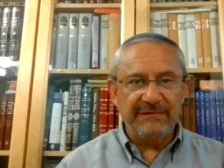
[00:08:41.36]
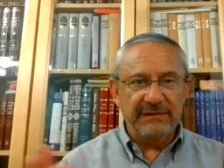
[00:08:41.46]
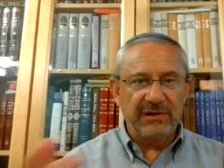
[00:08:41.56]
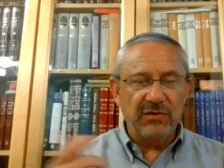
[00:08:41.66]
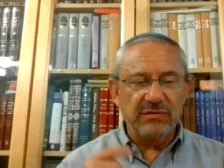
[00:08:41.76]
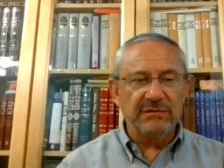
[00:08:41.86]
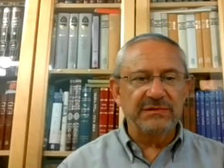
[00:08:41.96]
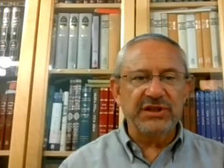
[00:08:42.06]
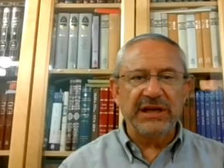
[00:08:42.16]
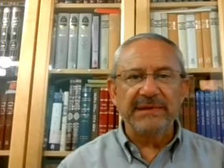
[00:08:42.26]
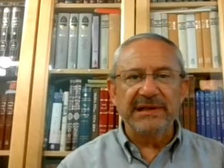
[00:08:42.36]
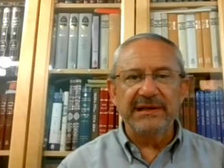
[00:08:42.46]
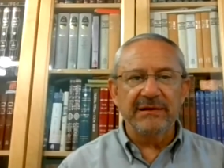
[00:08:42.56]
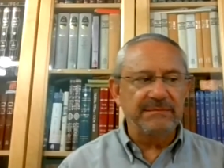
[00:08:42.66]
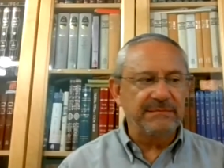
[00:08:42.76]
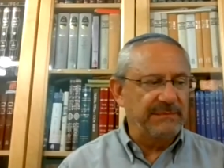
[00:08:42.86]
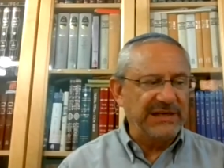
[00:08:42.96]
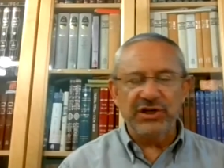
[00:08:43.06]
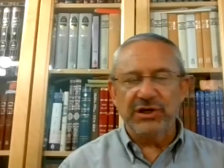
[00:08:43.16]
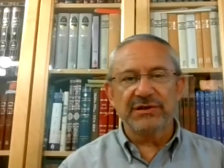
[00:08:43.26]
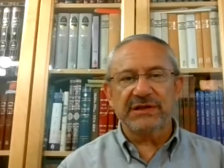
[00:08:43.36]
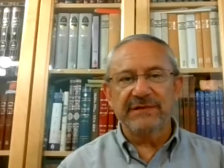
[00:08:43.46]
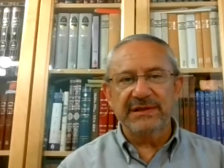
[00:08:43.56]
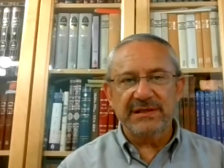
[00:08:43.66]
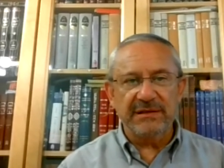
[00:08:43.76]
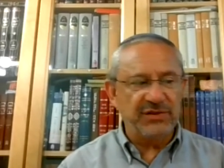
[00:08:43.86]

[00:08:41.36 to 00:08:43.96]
You have local gentleman here, Benji Hershkovitz,